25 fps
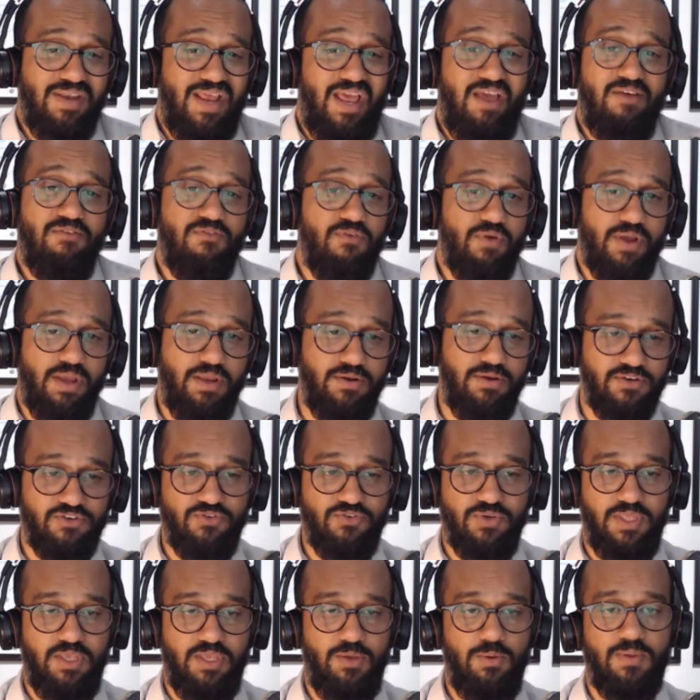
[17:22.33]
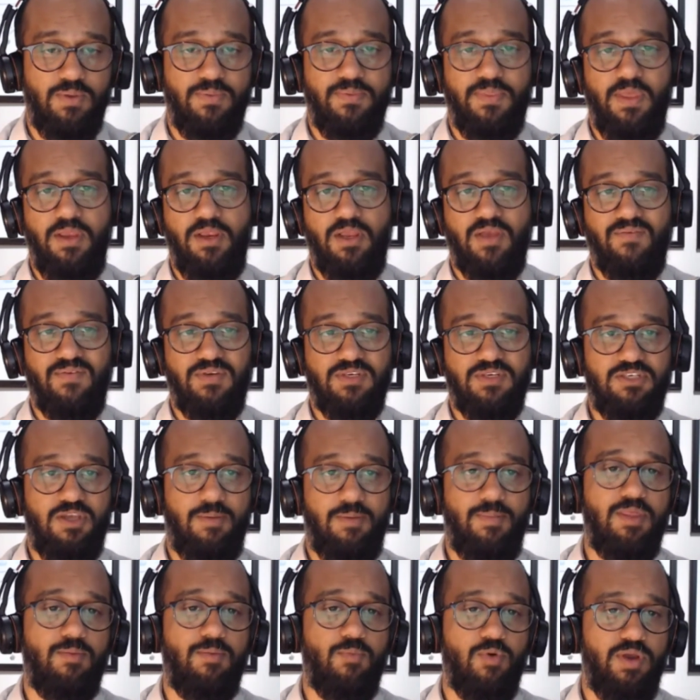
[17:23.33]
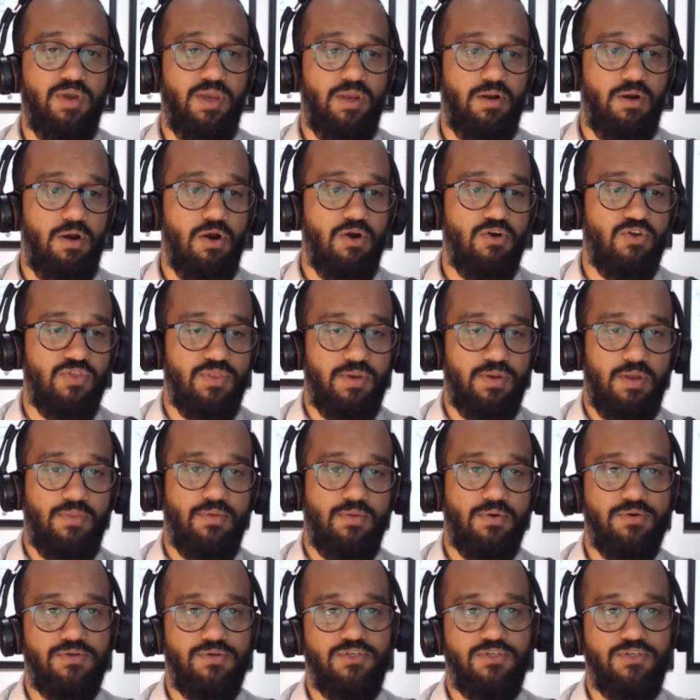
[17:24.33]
every industry that you can think of, and some of them were hit harder than others.